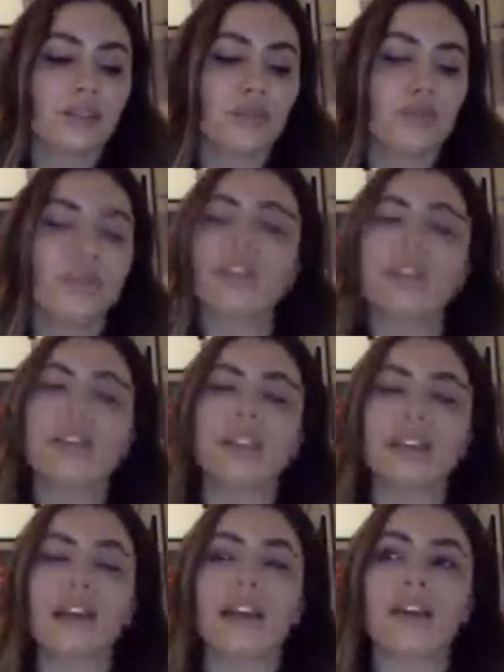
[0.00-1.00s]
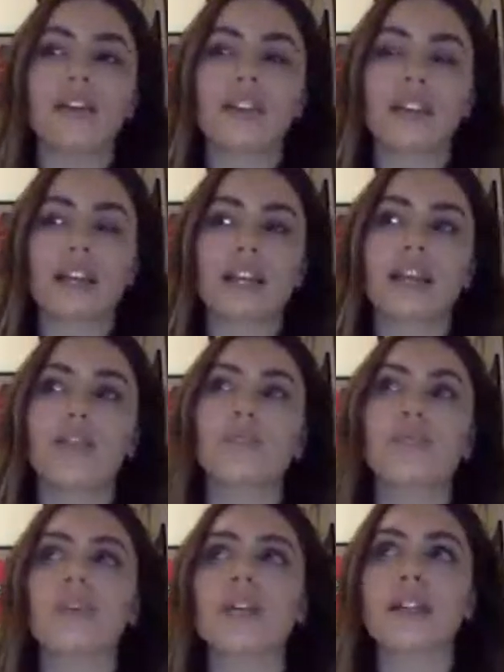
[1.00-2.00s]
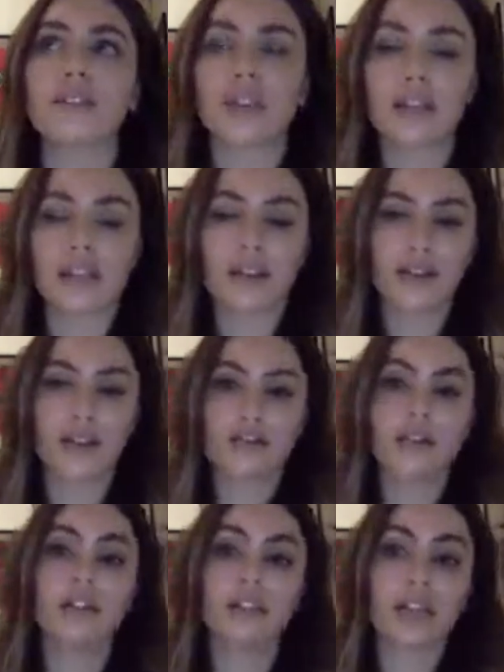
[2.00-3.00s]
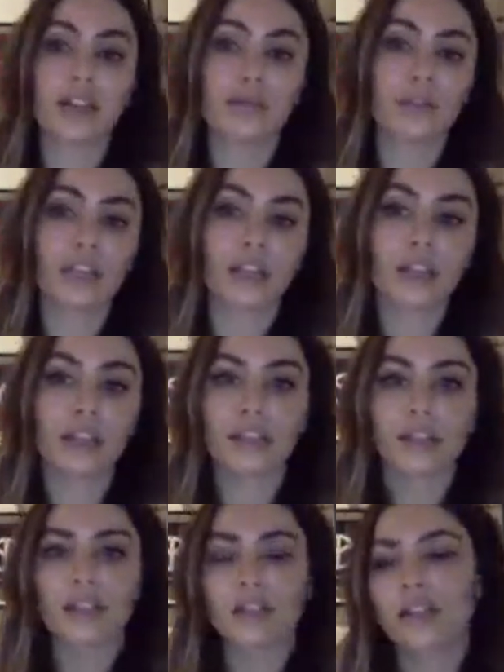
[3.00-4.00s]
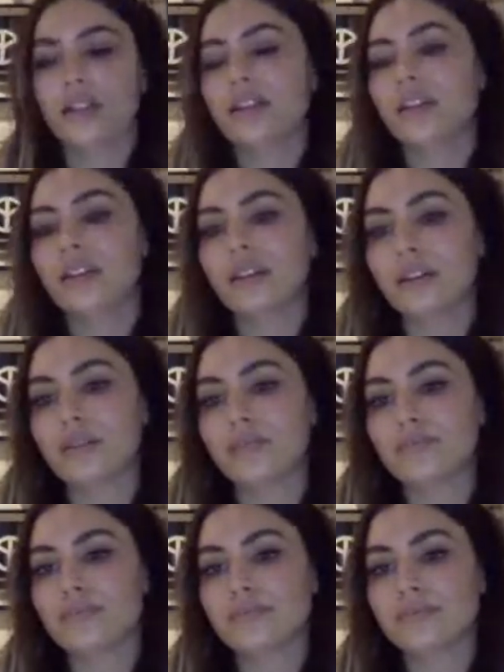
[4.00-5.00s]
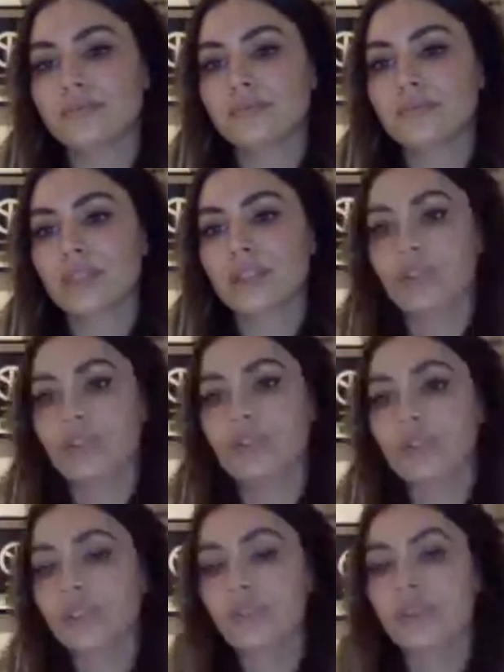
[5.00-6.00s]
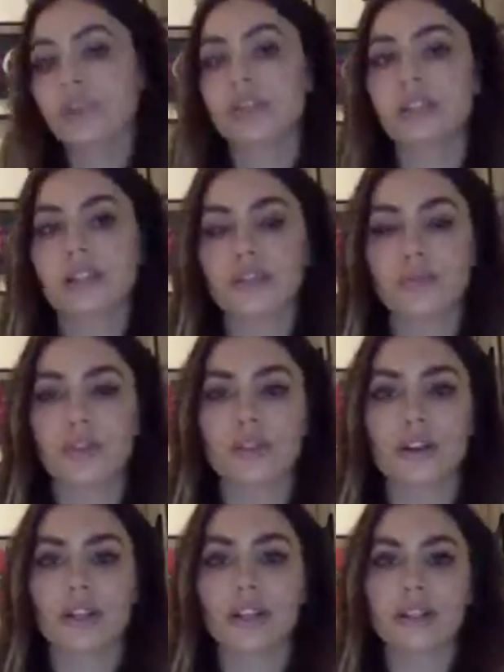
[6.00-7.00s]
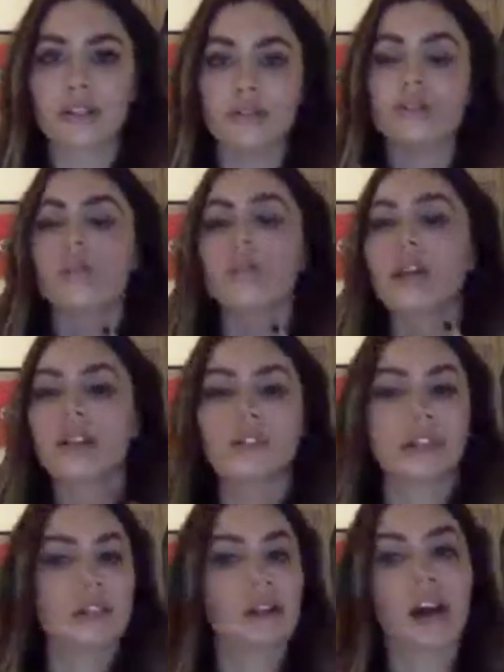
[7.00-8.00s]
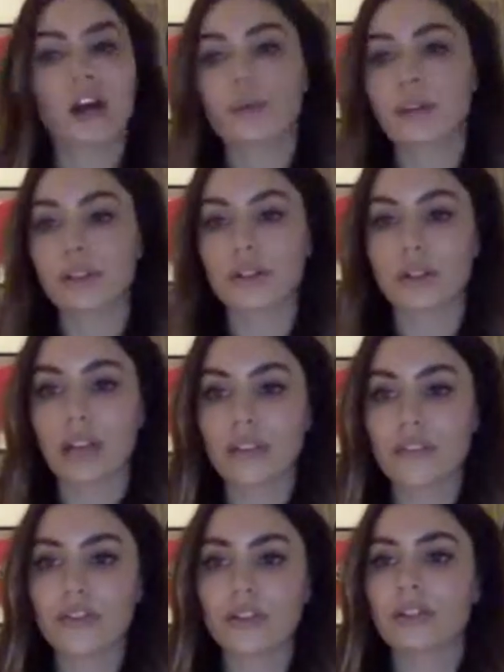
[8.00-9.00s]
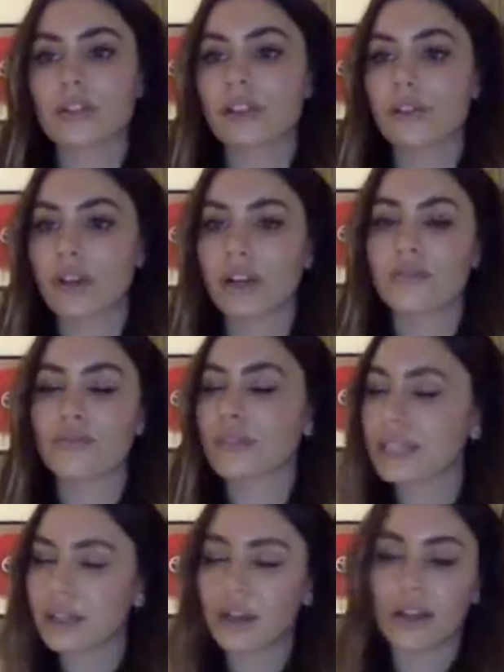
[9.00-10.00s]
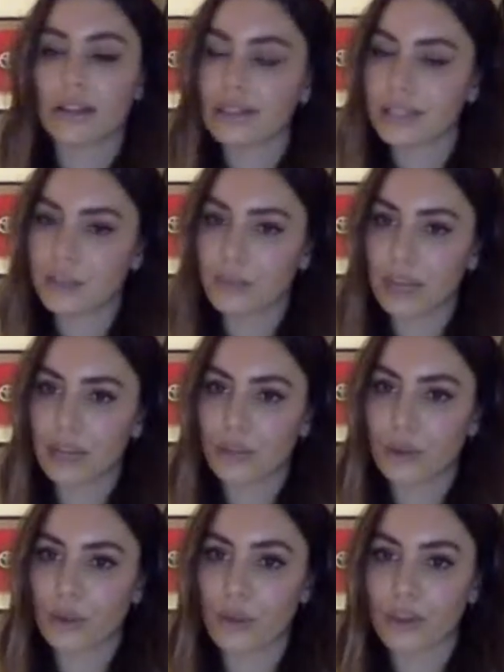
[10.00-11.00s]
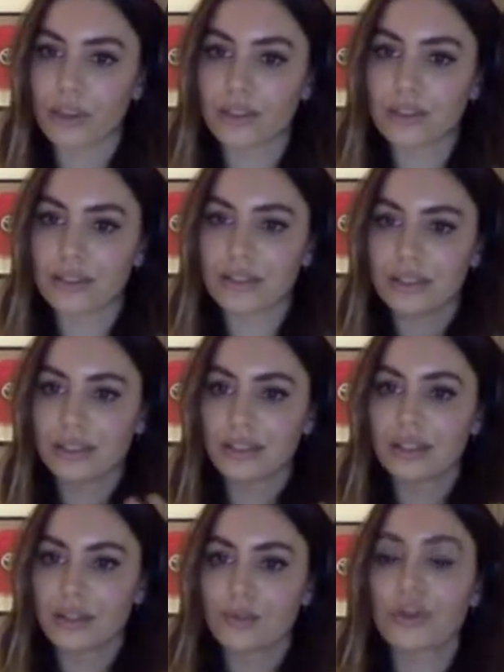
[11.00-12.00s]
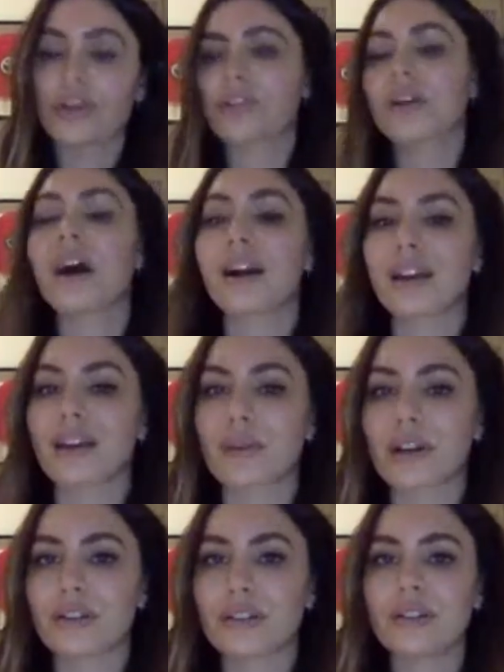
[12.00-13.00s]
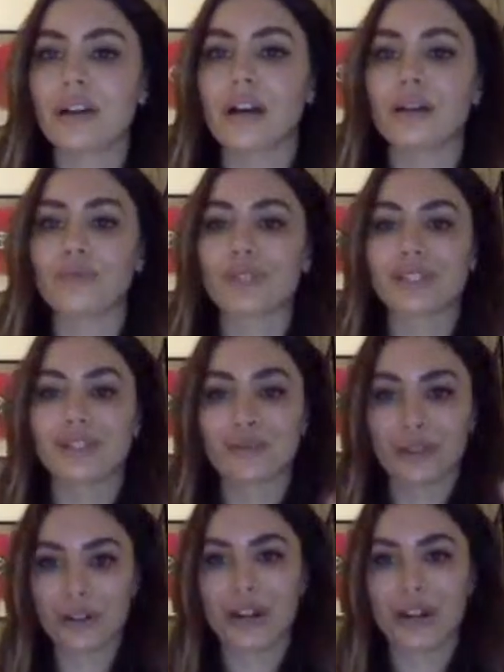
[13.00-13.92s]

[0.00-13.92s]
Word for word: breathing the air that I can't breathe right now. That's very timely. Um, usually when you're in a session with an artist, you you kind of like talk about their life first, and then you're kind of really all on the same page about what's what you're talking about. Um, but since we're